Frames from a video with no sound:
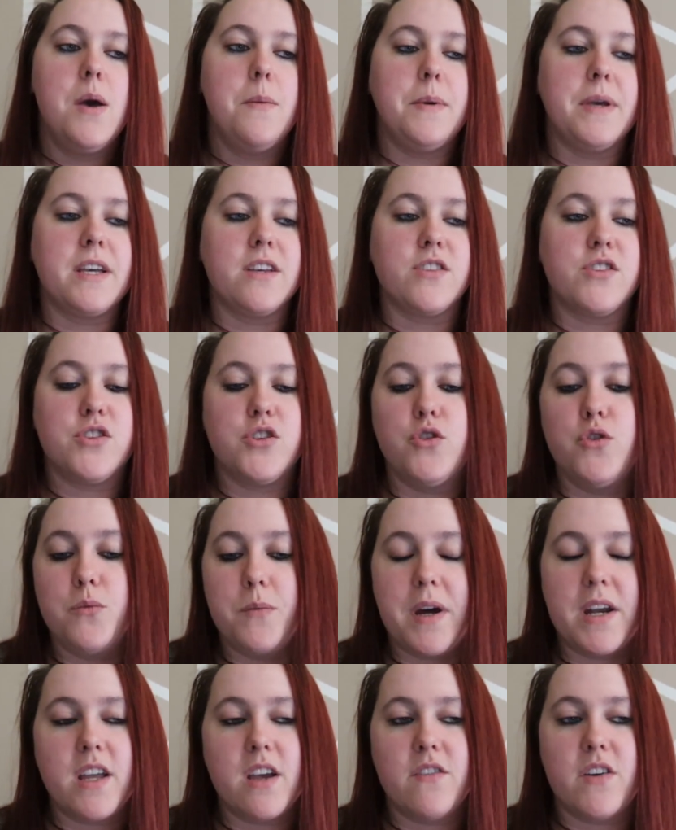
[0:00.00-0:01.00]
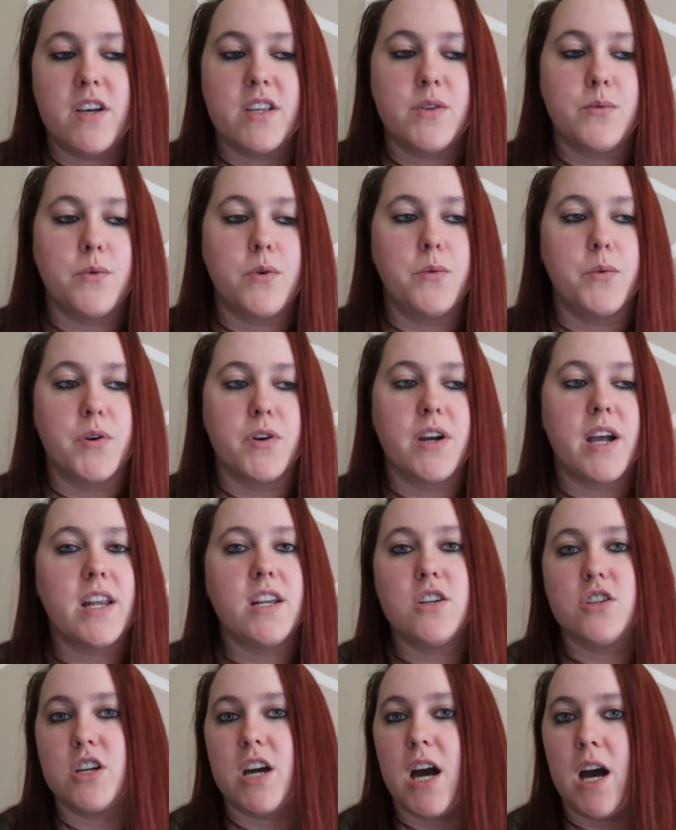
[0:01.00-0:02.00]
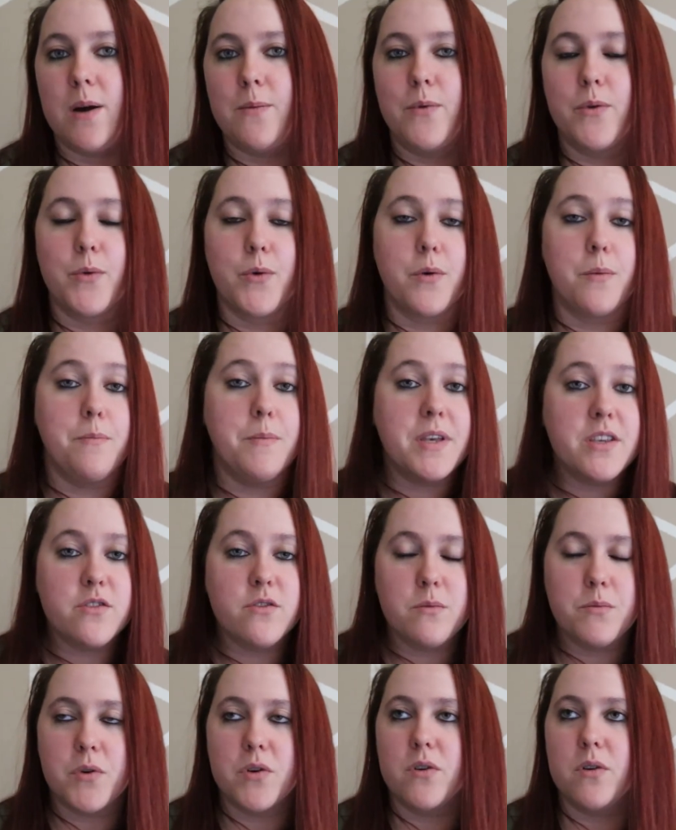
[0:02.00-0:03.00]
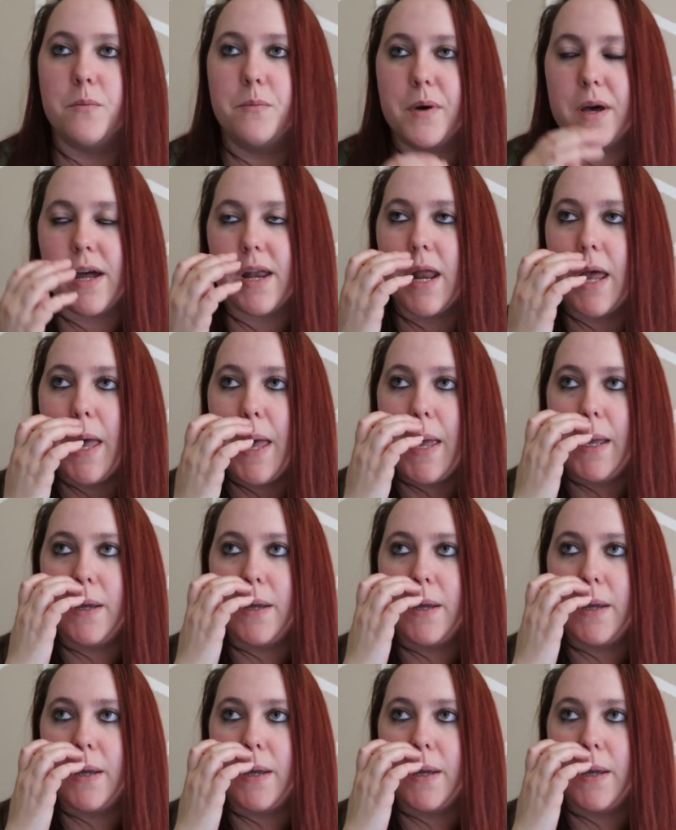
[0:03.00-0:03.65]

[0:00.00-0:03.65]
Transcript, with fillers: because too many of us will work at a job where we're miserable but